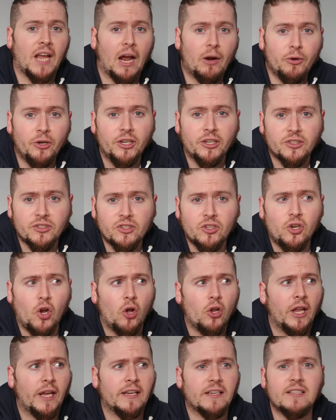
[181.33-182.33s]
Karius
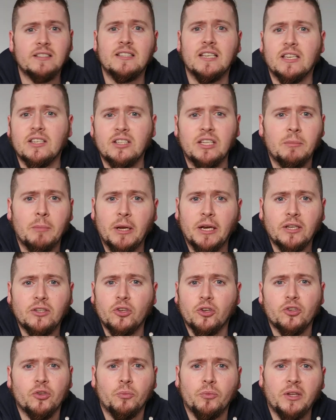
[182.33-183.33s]
got like 60 minutes
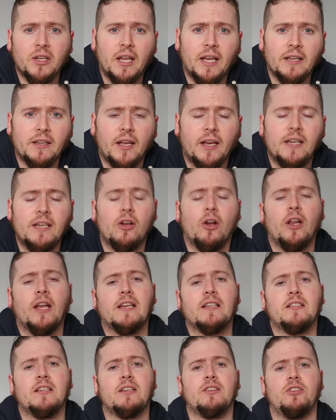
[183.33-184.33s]
or something like that. He got
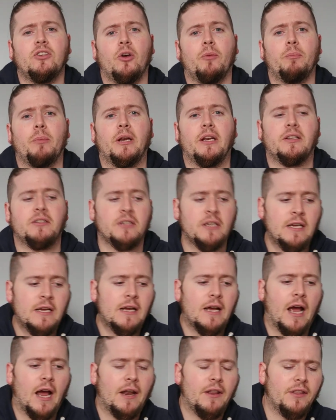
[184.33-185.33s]
like 60-odd minutes,
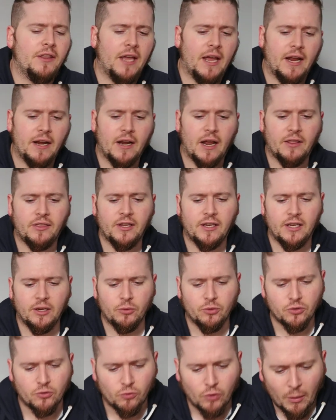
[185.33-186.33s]
and then I think it
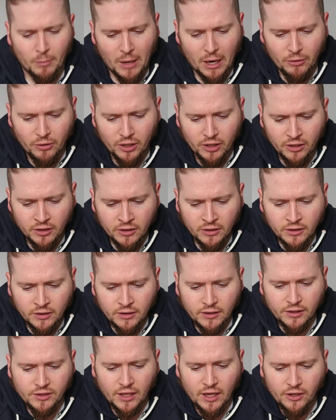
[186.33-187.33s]
was Grabara.
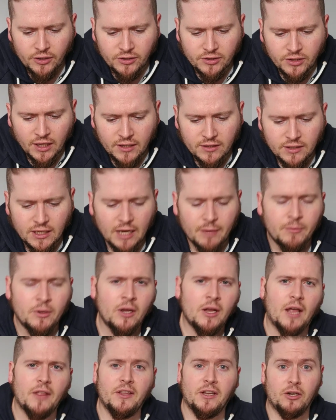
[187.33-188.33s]
Is that how you say his name?
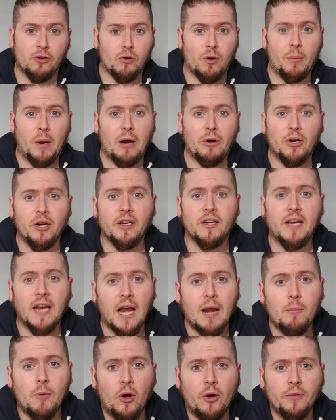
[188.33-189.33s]
I think Grabara
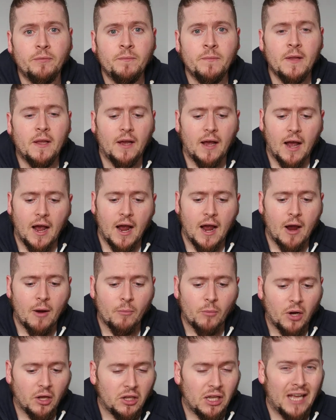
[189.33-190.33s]
came on,
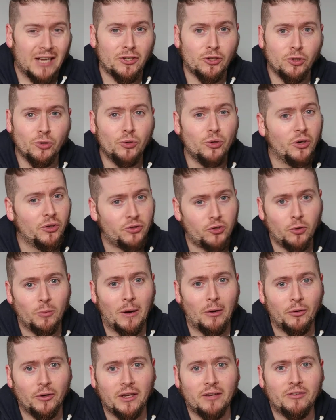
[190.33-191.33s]
a lad who has come
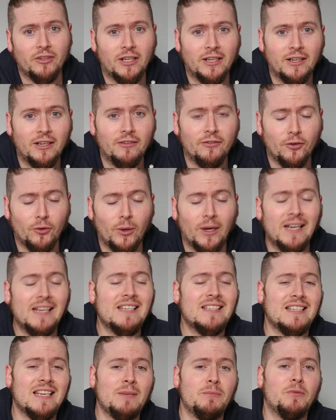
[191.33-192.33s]
out and given an interview, and
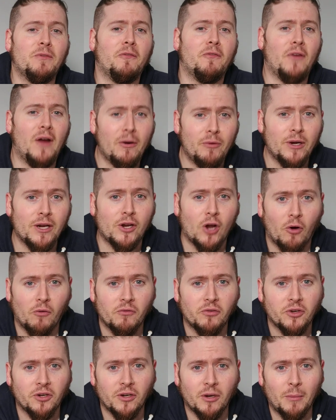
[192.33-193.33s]
he seems very
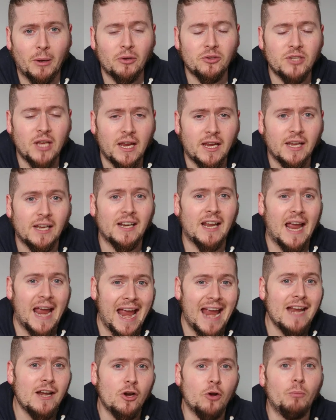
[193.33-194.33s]
confident about taking
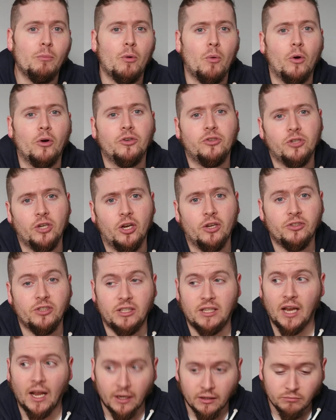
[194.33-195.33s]
a number one
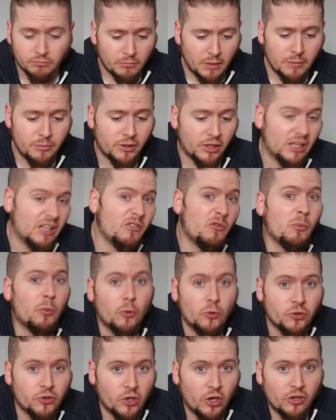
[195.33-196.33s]
jersey and maybe a
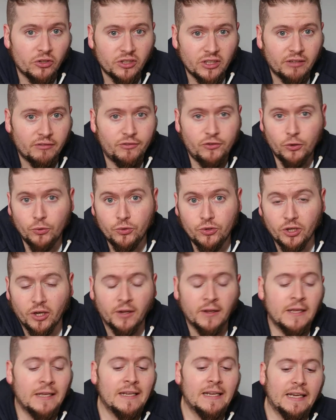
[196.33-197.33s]
Liverpool jersey in
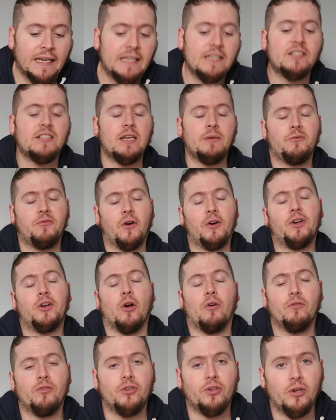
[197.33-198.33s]
future. He seems very
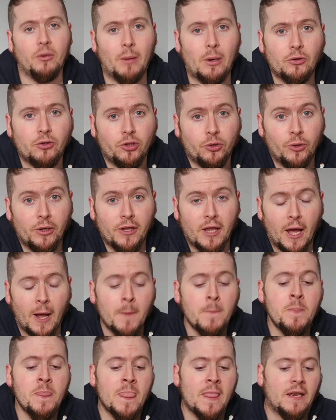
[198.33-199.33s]
confident about doing
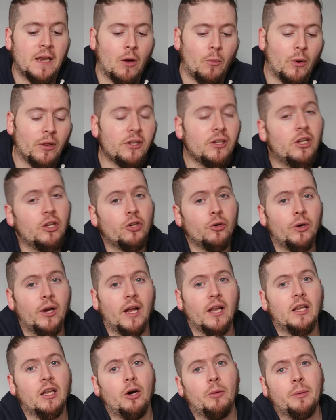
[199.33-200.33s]
that. Now, whether you do
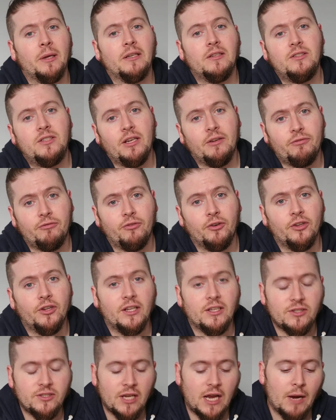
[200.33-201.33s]
it a little bit different
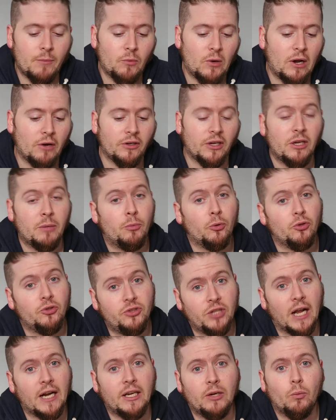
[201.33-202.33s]
this time around and you put
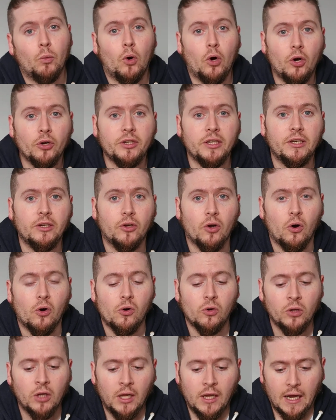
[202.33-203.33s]
Danny Ward in
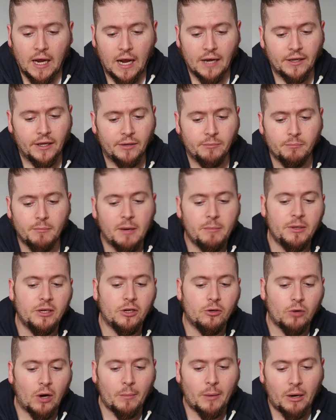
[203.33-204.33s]
goal and then maybe
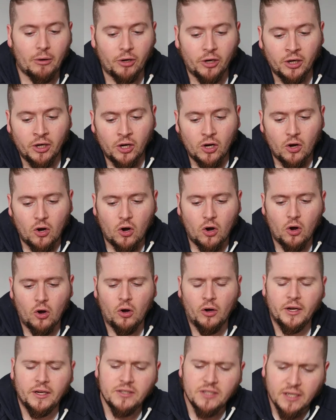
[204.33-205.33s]
Grabara,
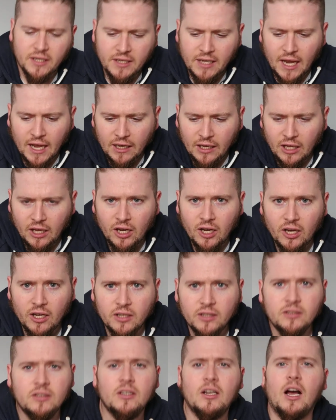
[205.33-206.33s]
or is it
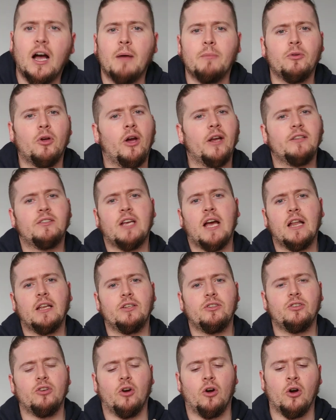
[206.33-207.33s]
Kelleher? I'm not
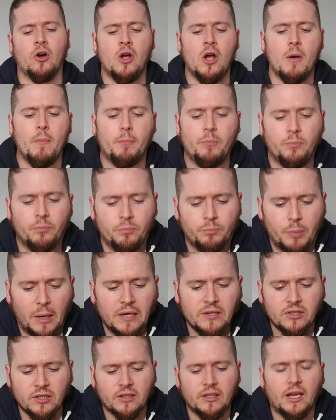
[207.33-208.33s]
entirely sure.
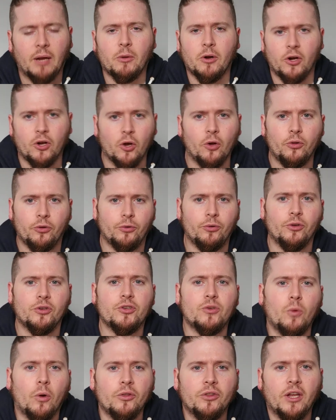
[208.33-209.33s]
Basically, I'm going to go through the
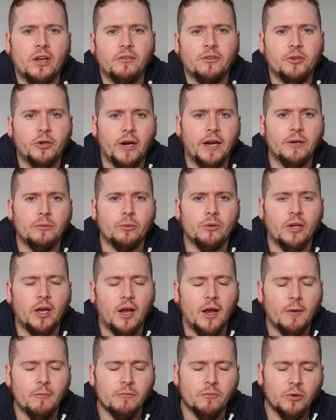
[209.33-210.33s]
squad that have trained
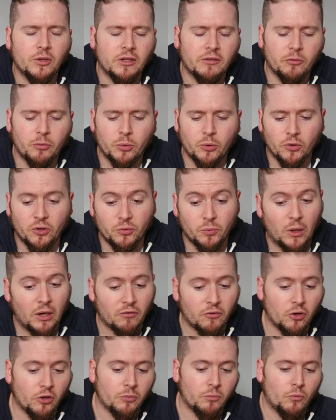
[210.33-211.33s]
with Liverpool as well.
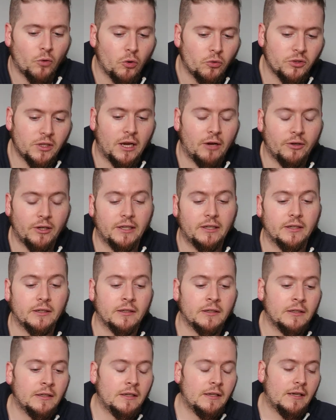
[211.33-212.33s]
I've got them wrote down
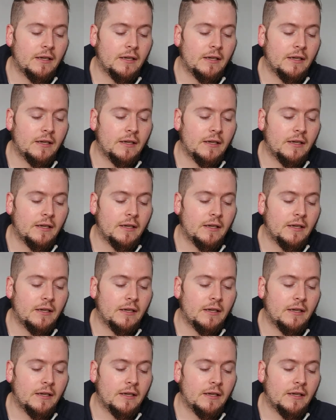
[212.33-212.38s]
here.